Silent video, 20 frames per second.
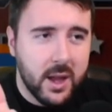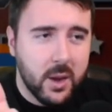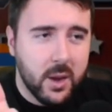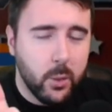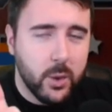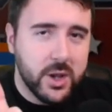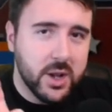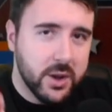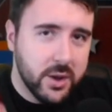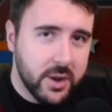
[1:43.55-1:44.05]

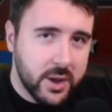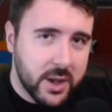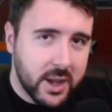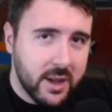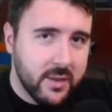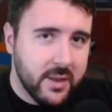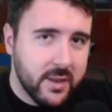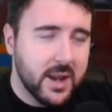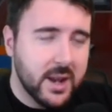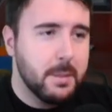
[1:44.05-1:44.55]
When you're looking
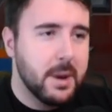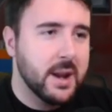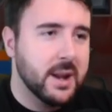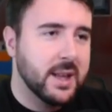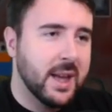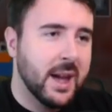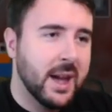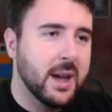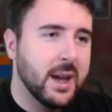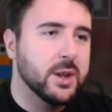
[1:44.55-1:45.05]
at that amount of
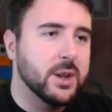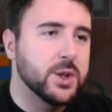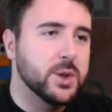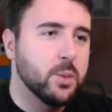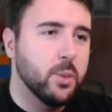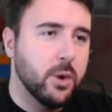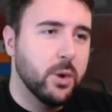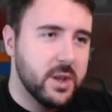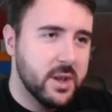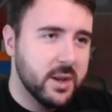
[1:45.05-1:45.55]
cash,
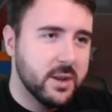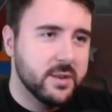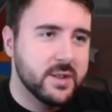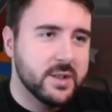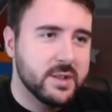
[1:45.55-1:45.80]
what you can